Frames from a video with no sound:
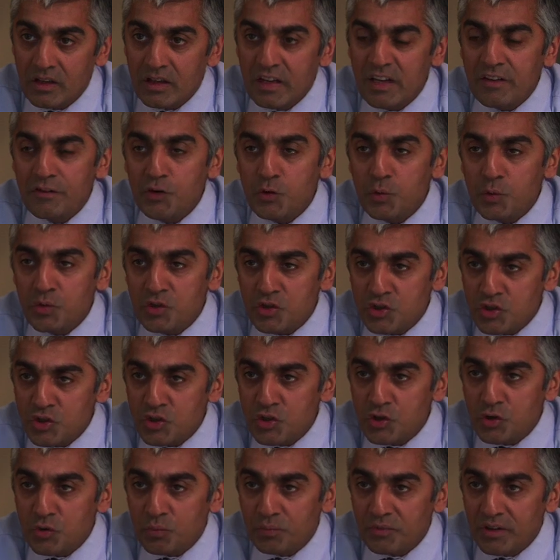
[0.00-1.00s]
If you
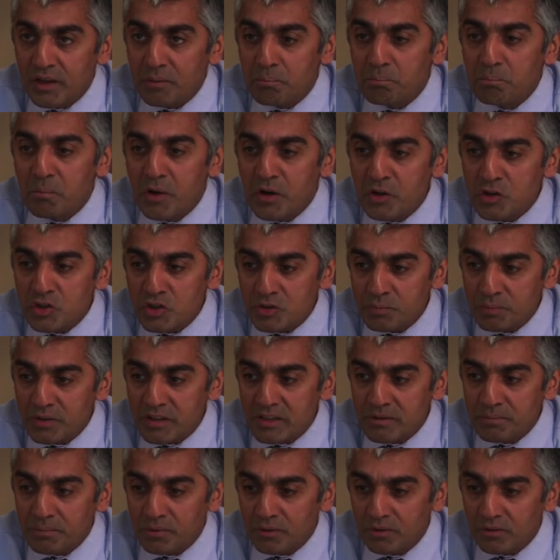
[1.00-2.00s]
assume that most
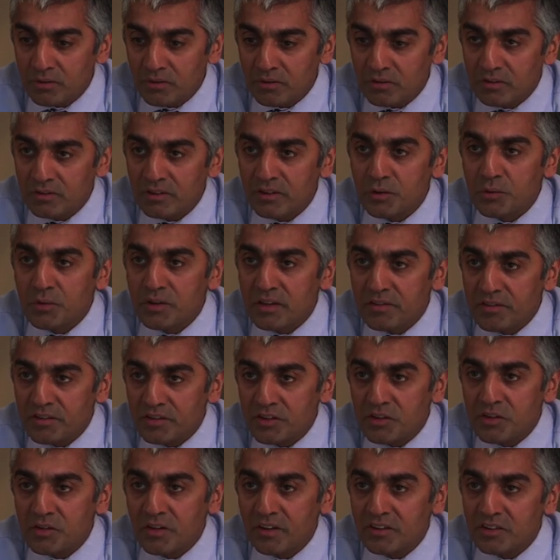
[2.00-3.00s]
people who live in
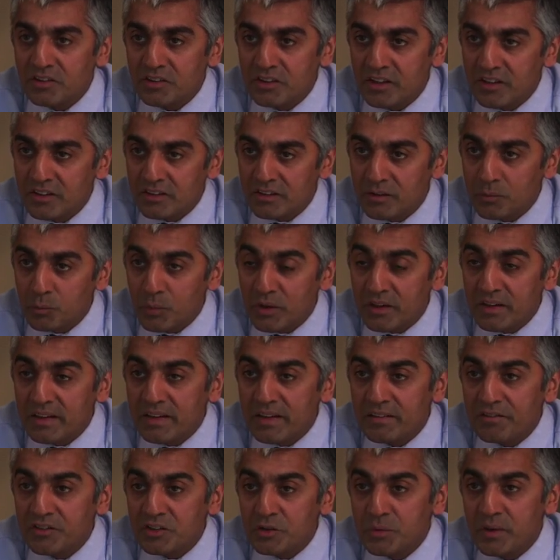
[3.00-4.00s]
the United Kingdom will
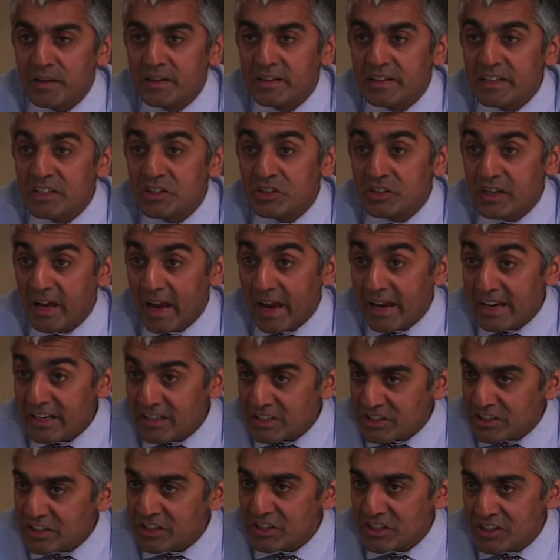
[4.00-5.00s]
live to at least
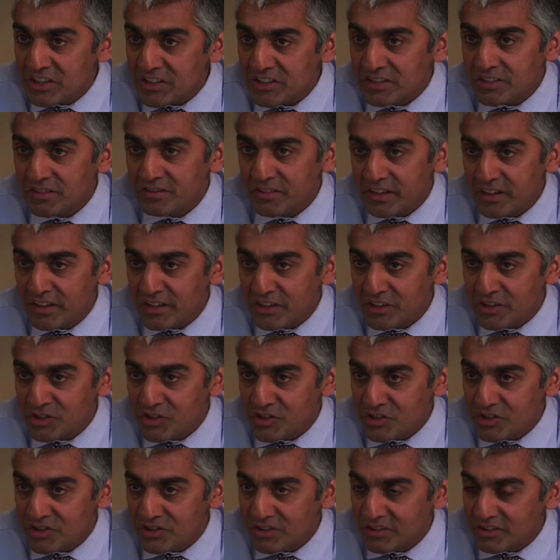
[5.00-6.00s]
80 years of
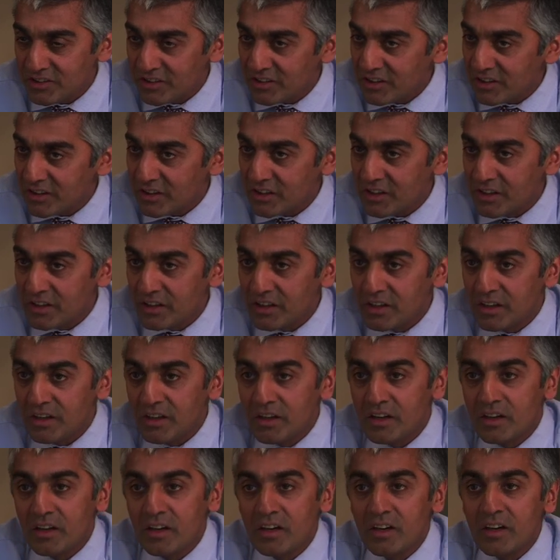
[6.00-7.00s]
age,
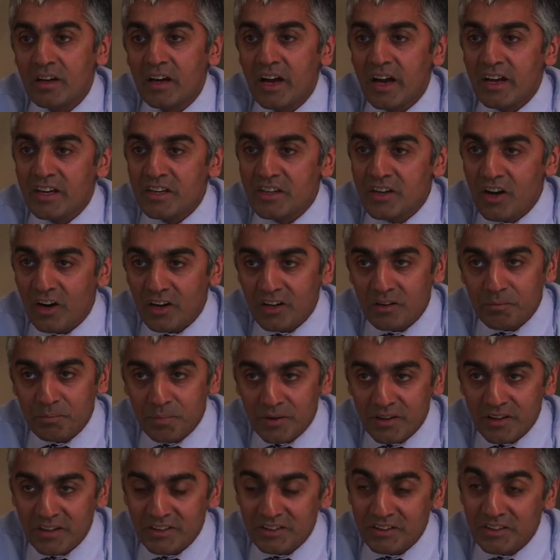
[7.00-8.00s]
a young
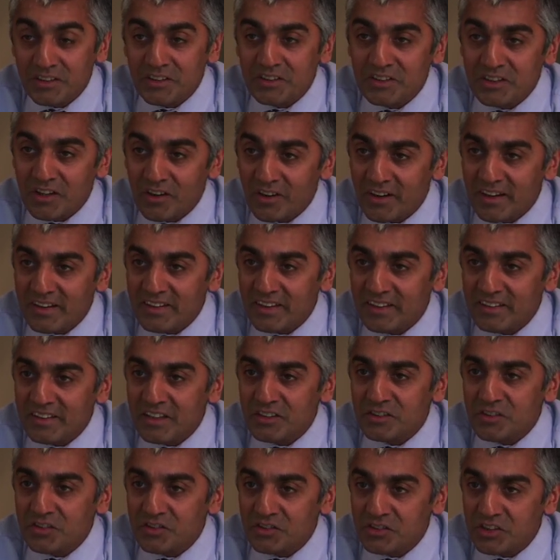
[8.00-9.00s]
person dying at the
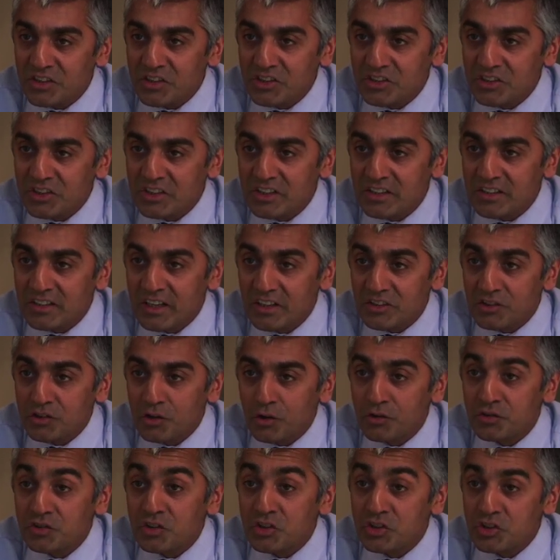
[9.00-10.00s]
age of 16 has
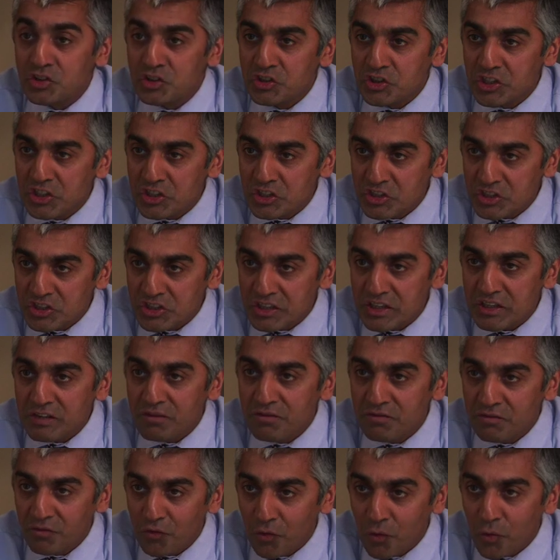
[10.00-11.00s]
lost
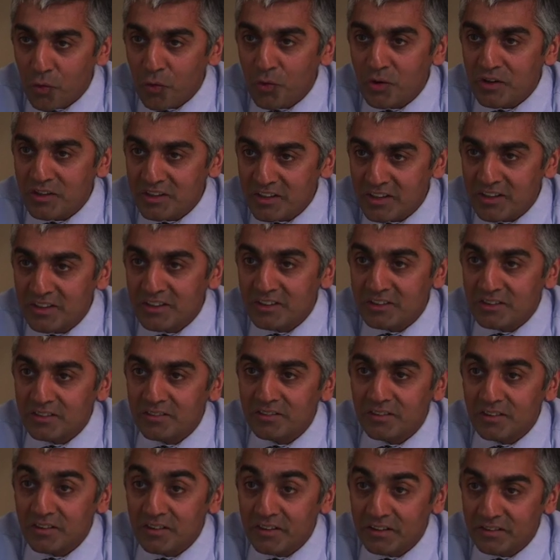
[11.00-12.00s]
64 years
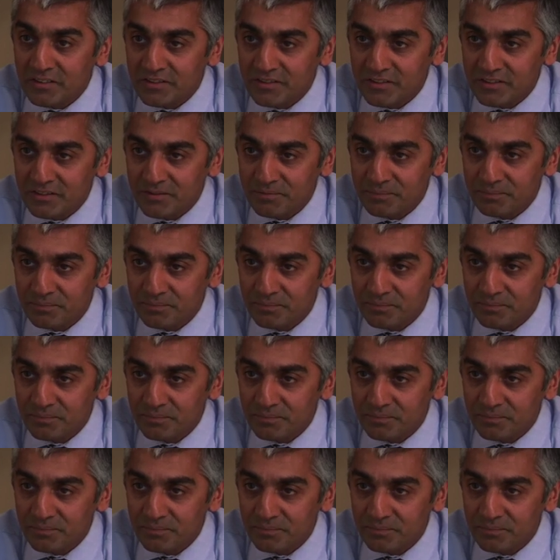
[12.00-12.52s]
of life.